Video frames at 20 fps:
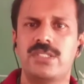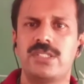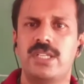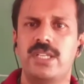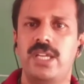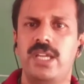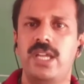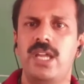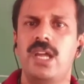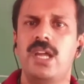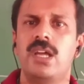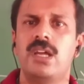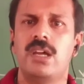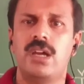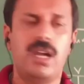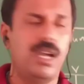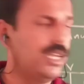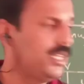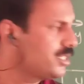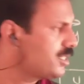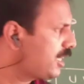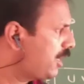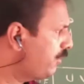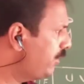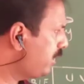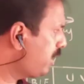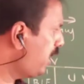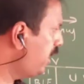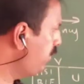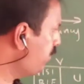X-ray is
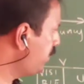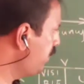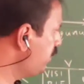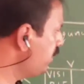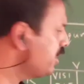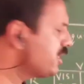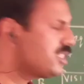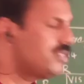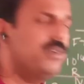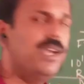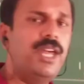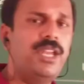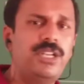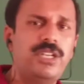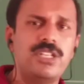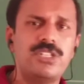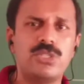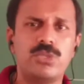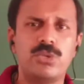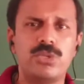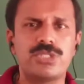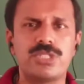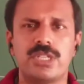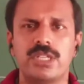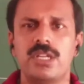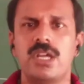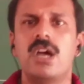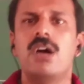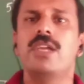having high frequency. Where it is used?